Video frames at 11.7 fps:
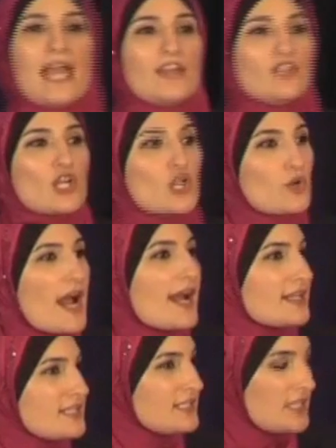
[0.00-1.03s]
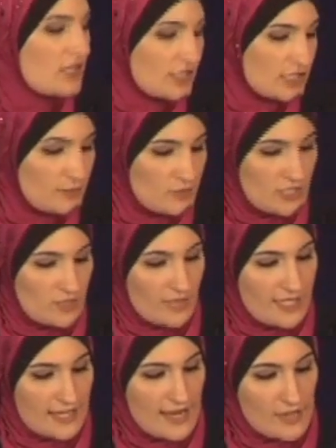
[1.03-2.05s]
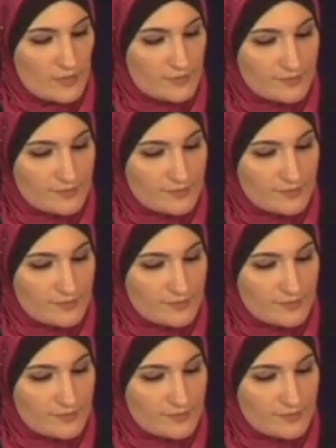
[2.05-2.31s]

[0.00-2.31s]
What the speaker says: and the cracks in our community right now.